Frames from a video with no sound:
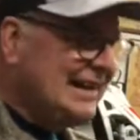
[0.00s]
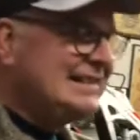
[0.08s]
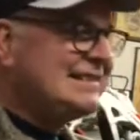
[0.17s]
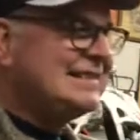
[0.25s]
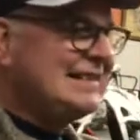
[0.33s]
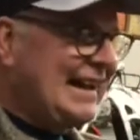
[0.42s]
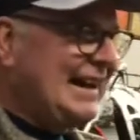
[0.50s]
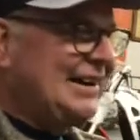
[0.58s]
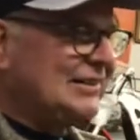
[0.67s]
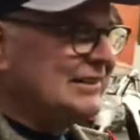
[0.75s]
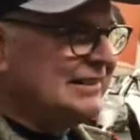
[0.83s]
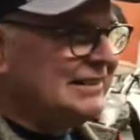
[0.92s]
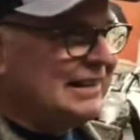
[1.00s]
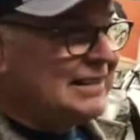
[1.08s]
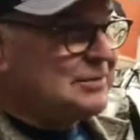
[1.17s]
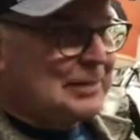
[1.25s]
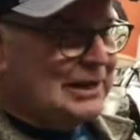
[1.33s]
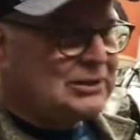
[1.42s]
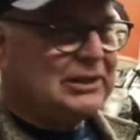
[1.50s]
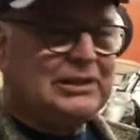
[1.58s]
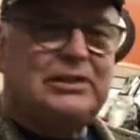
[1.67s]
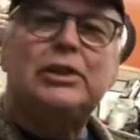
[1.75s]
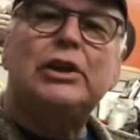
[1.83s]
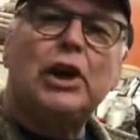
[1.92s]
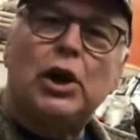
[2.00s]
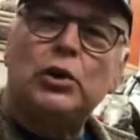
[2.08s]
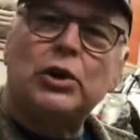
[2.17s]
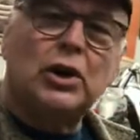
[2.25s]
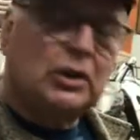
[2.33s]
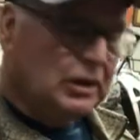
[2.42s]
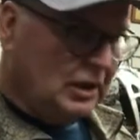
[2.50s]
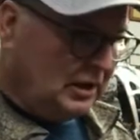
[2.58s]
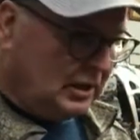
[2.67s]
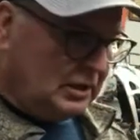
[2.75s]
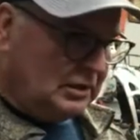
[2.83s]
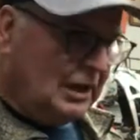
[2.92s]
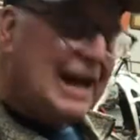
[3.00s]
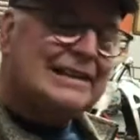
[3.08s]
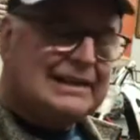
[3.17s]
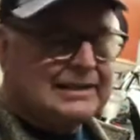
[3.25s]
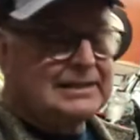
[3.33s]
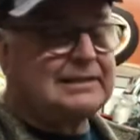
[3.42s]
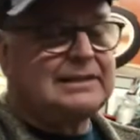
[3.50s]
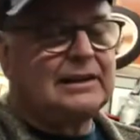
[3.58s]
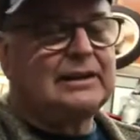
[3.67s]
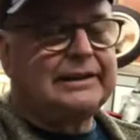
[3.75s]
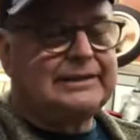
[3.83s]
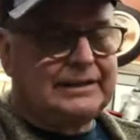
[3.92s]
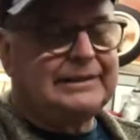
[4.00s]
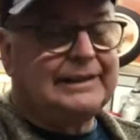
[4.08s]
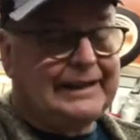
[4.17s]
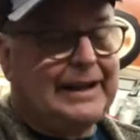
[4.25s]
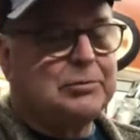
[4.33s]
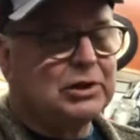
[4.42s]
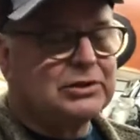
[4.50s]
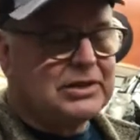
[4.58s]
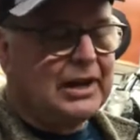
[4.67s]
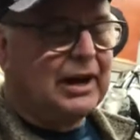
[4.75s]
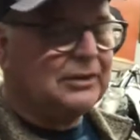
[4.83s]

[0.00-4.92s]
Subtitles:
sound, especially to the owner, not necessarily to the neighbors, though.